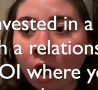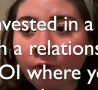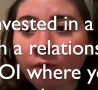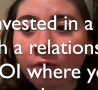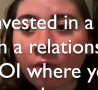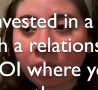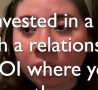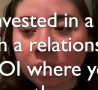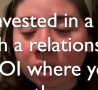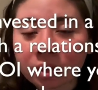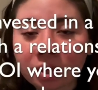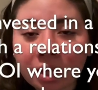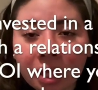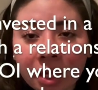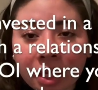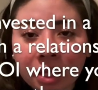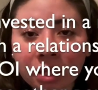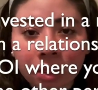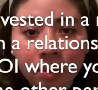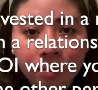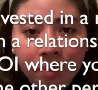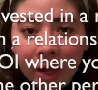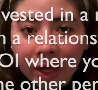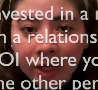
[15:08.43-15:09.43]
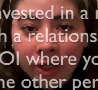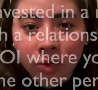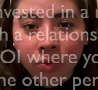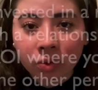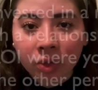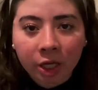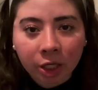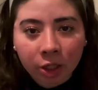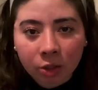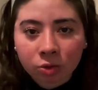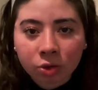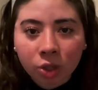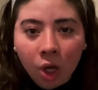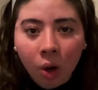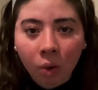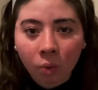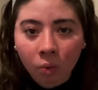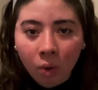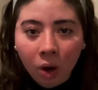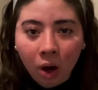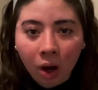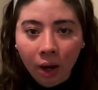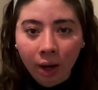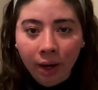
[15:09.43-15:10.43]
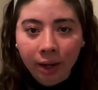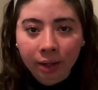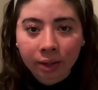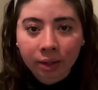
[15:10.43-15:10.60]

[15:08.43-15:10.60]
for the thing in the menu that you don't want?